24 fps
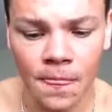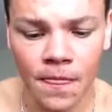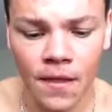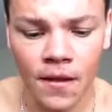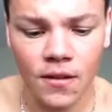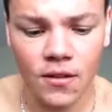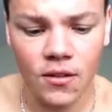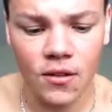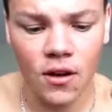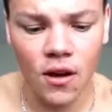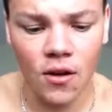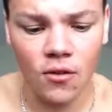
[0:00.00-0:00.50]

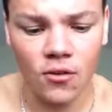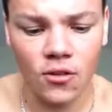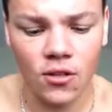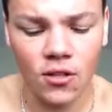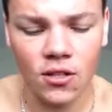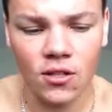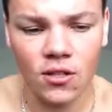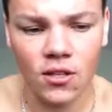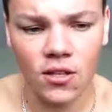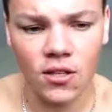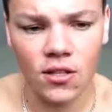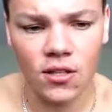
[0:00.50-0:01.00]
So I would
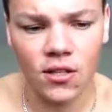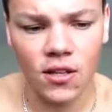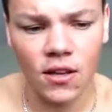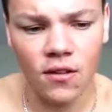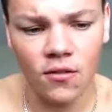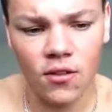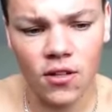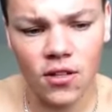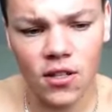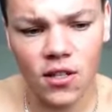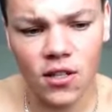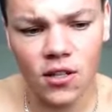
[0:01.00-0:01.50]
suggest
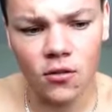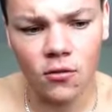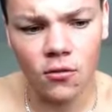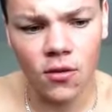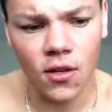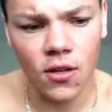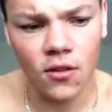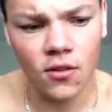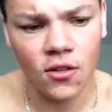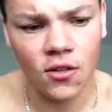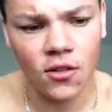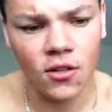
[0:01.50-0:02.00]
every 6
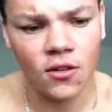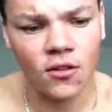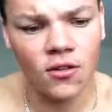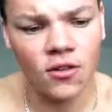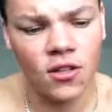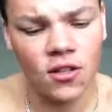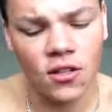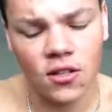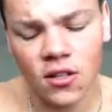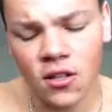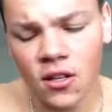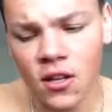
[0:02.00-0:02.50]
week or so,
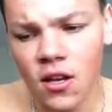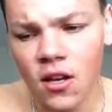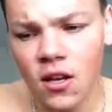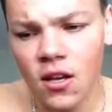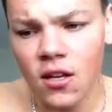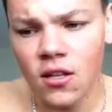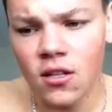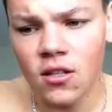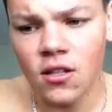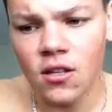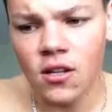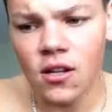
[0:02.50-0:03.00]
just
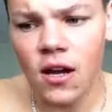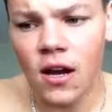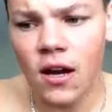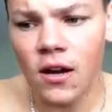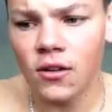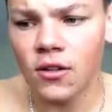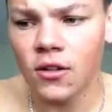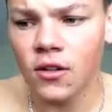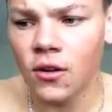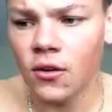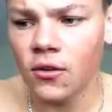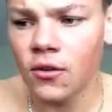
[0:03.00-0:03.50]
chill
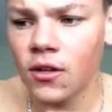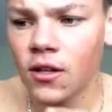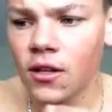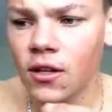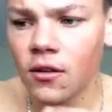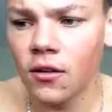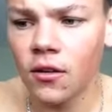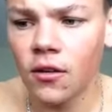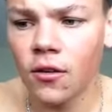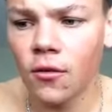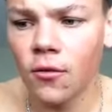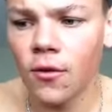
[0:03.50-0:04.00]
out, don't
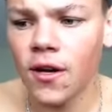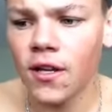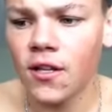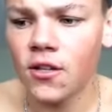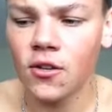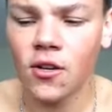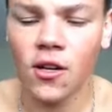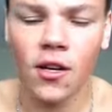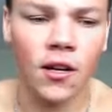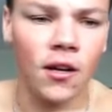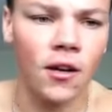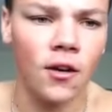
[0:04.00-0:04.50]
kill the weight.
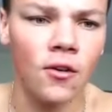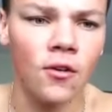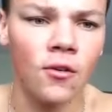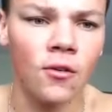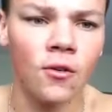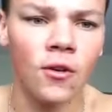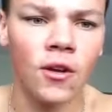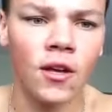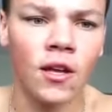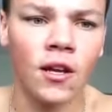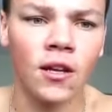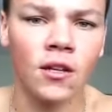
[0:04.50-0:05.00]
You can go
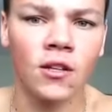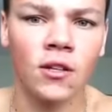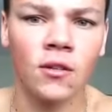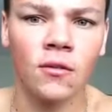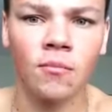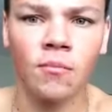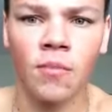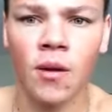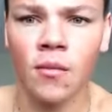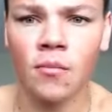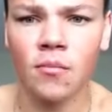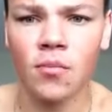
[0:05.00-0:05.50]
get a
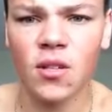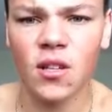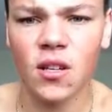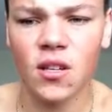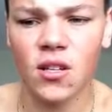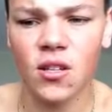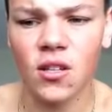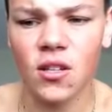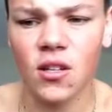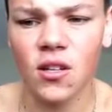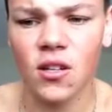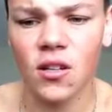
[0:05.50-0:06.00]
pump
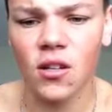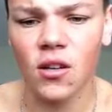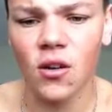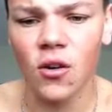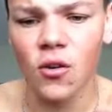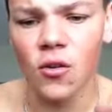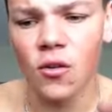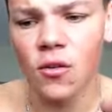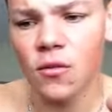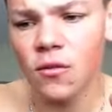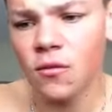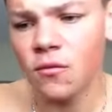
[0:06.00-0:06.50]
session,
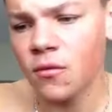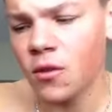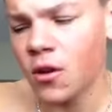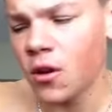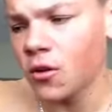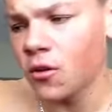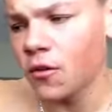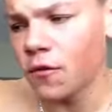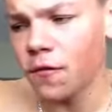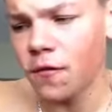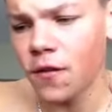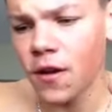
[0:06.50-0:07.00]
don't go
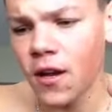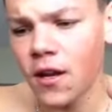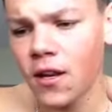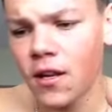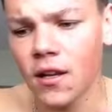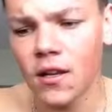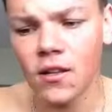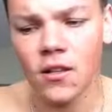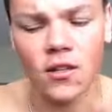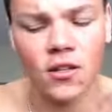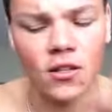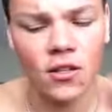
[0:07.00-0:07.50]
to
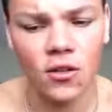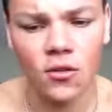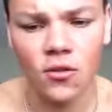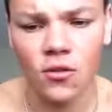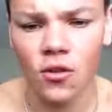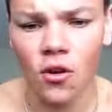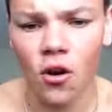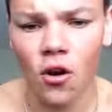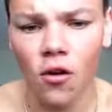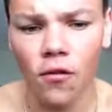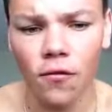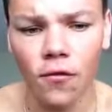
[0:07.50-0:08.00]
failure, just use
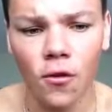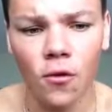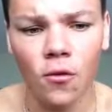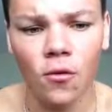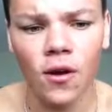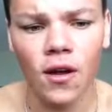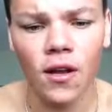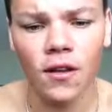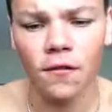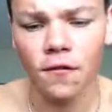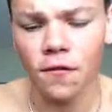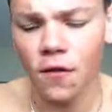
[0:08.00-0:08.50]
half your
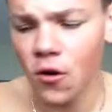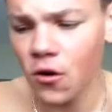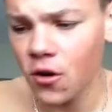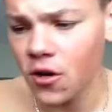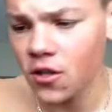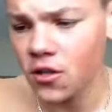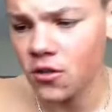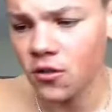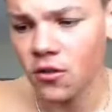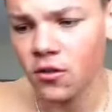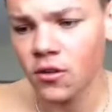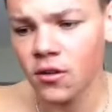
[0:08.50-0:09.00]
weight,
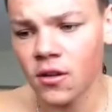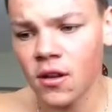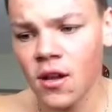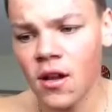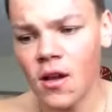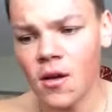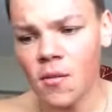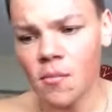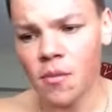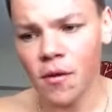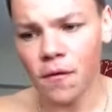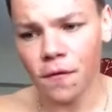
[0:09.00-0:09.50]
focus on
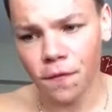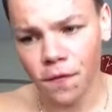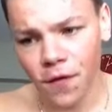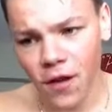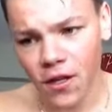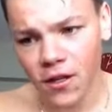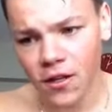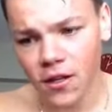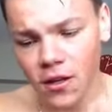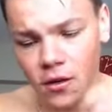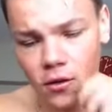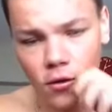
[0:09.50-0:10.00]

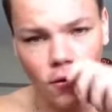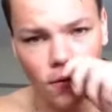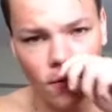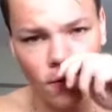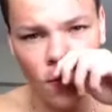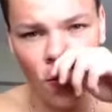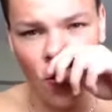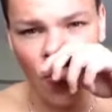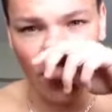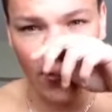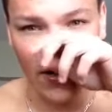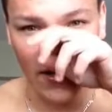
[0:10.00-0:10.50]
perfecting your
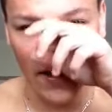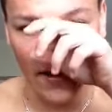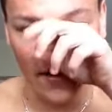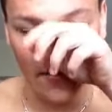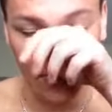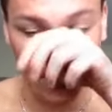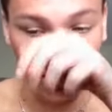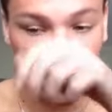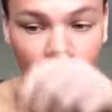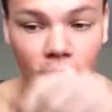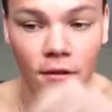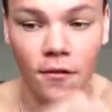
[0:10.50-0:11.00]
form in
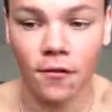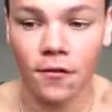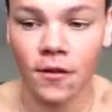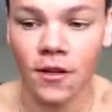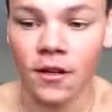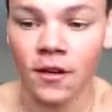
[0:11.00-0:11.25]
every lift.